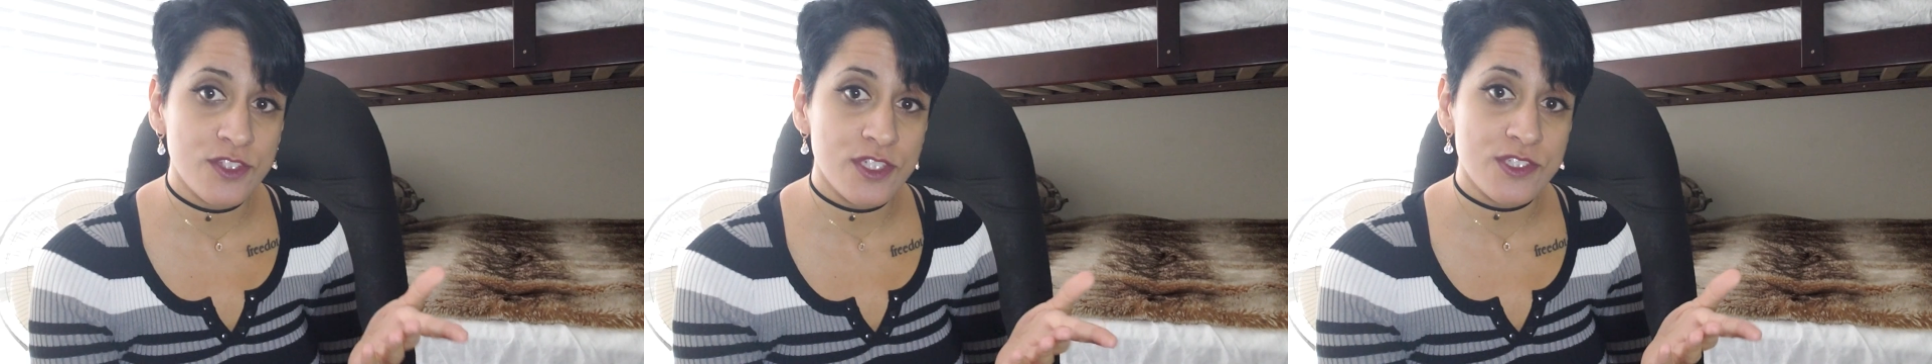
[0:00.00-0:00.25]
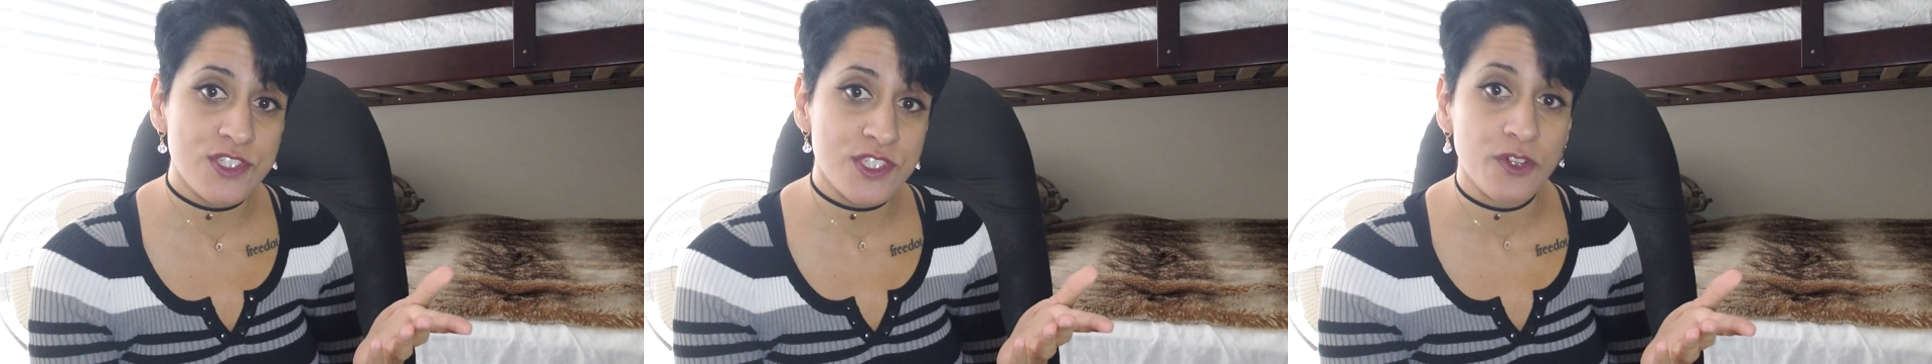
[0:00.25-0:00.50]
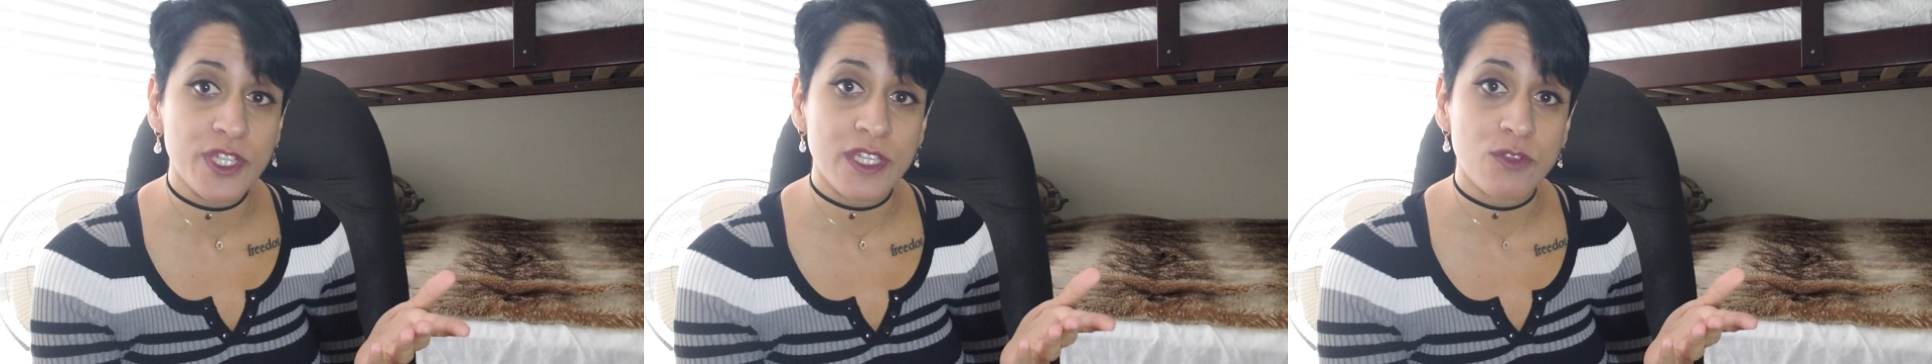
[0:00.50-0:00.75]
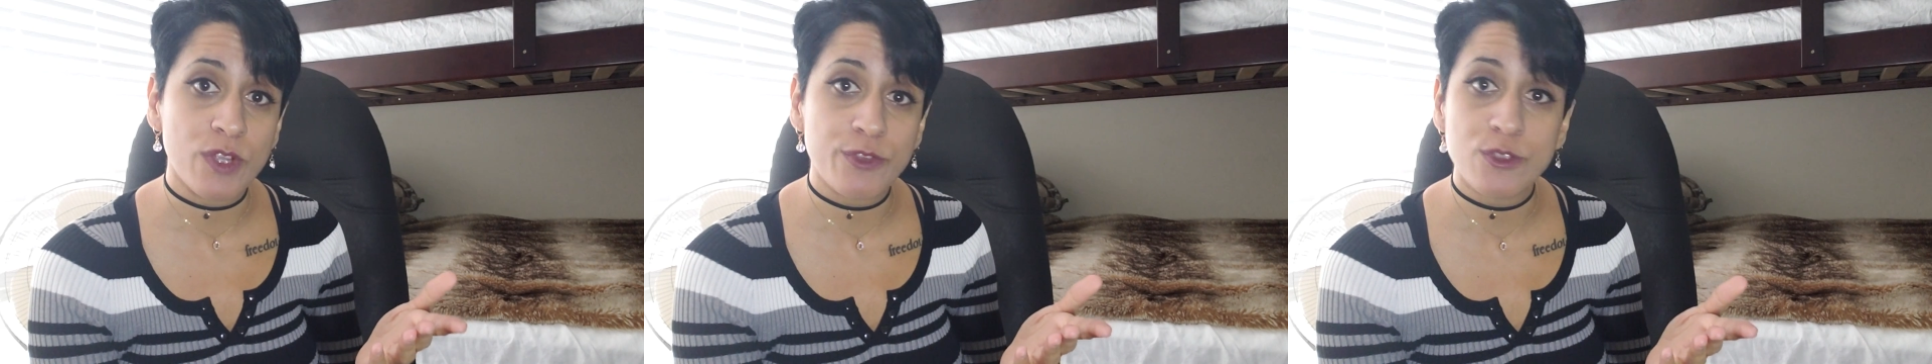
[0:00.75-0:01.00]
the Syrian
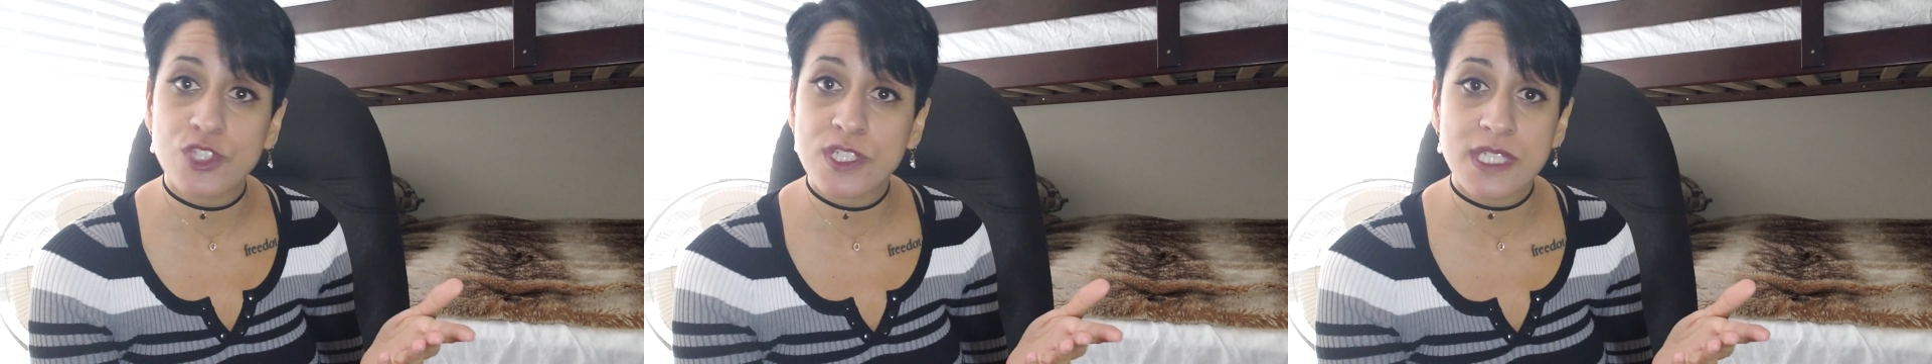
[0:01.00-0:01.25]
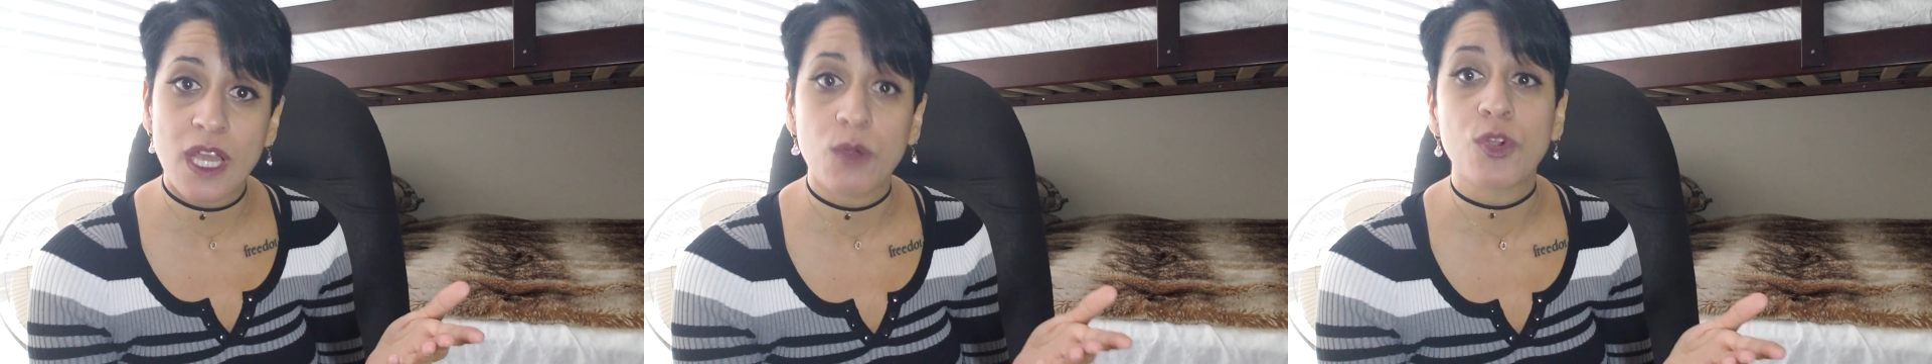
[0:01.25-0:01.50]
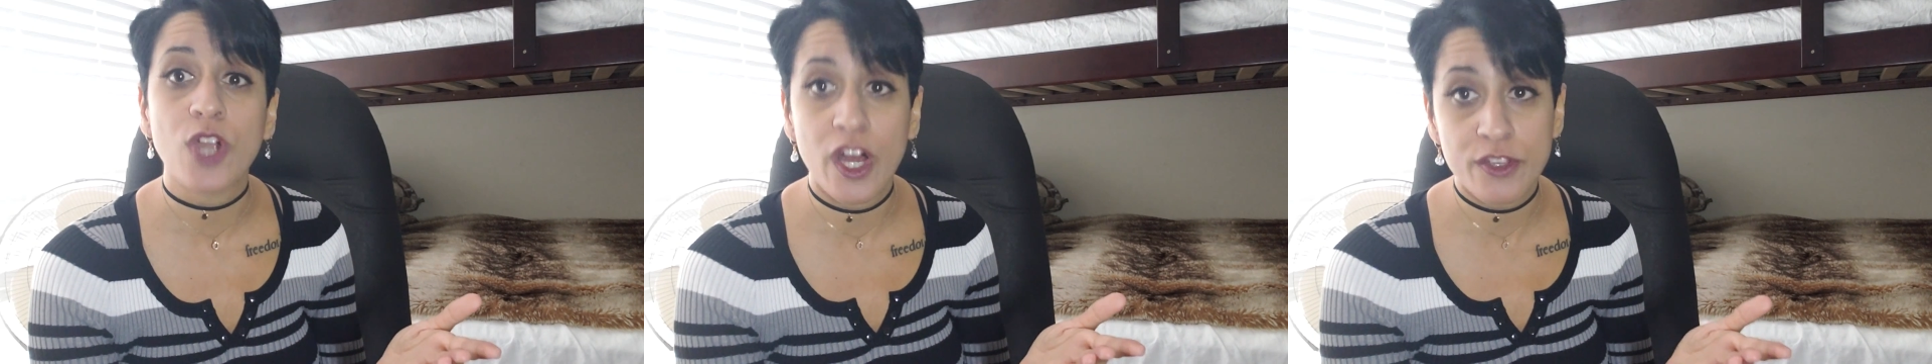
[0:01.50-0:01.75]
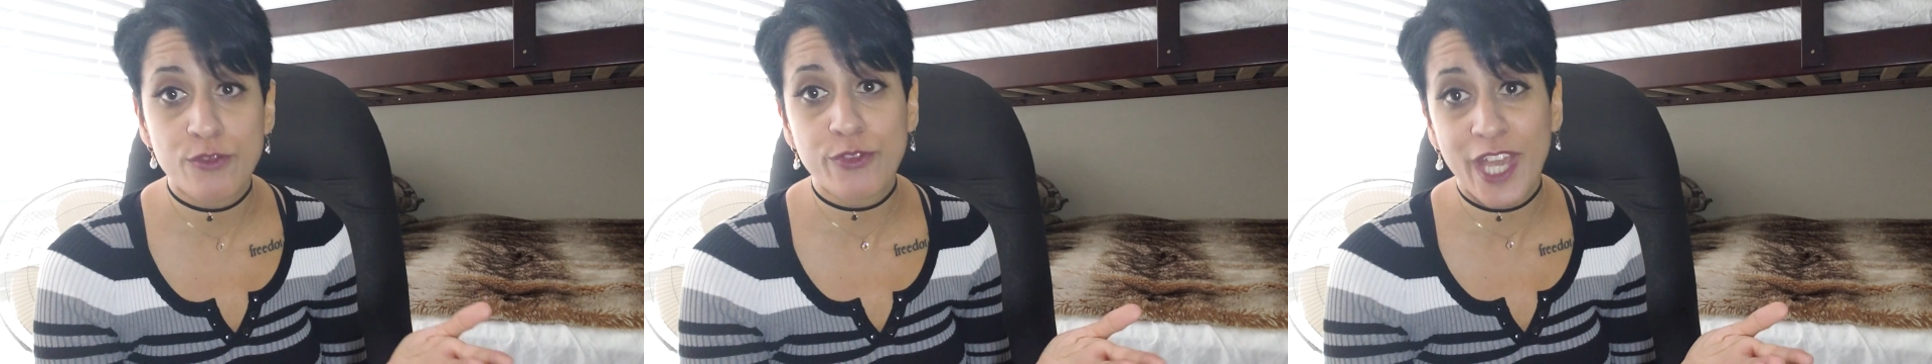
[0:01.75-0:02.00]
refugees that were
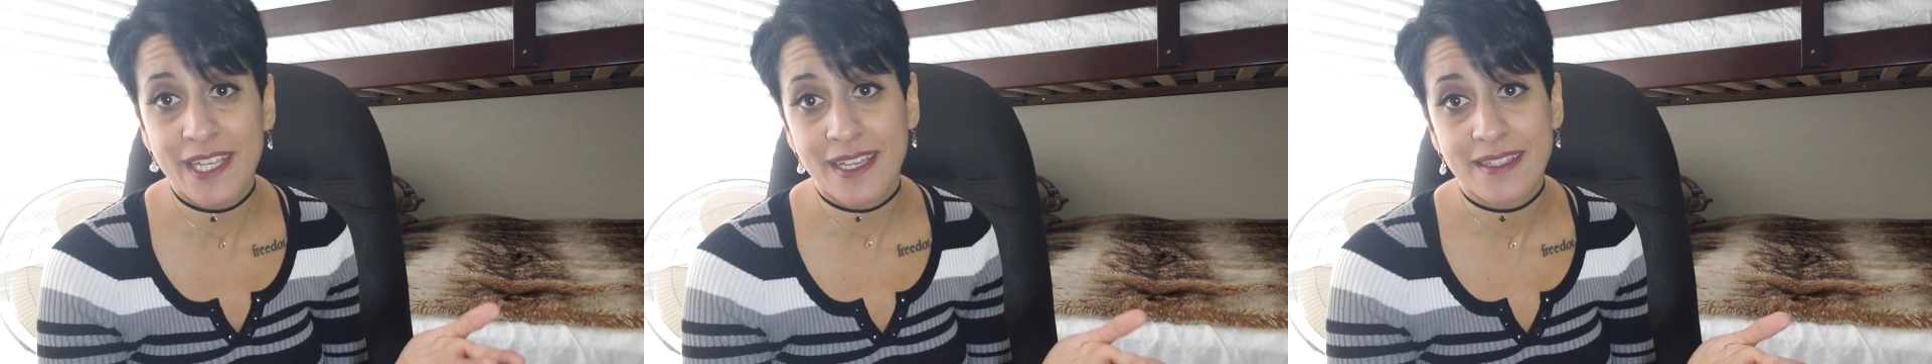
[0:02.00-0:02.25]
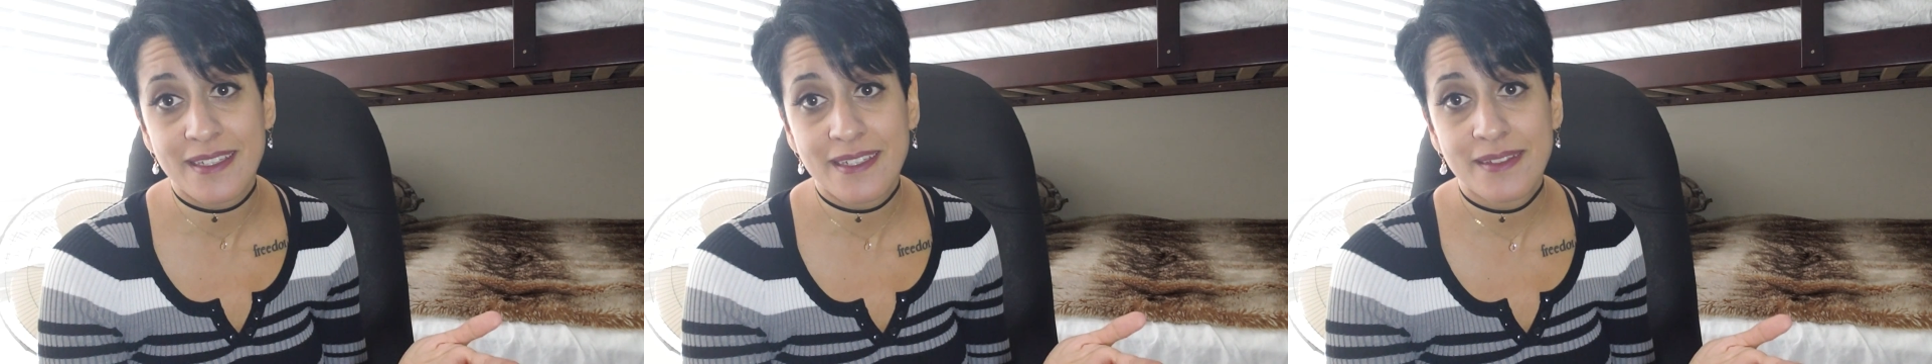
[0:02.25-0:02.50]
unvetted,